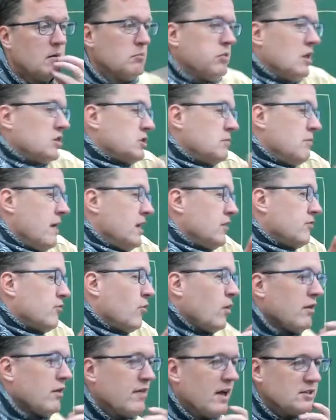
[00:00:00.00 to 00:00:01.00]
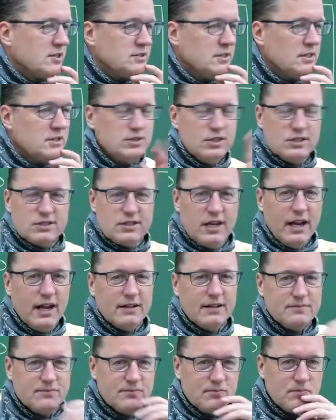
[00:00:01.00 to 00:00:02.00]
Plus or minus 40,000 years. Just
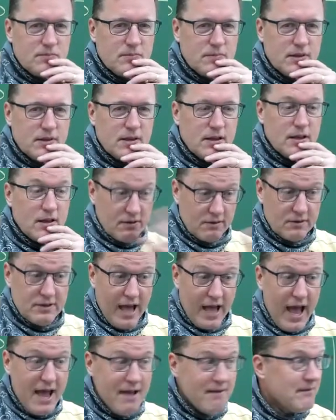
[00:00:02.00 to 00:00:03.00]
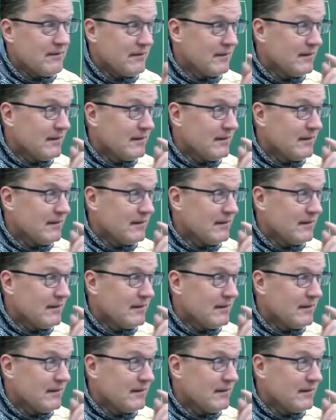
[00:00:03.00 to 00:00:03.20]
kidding. Okay?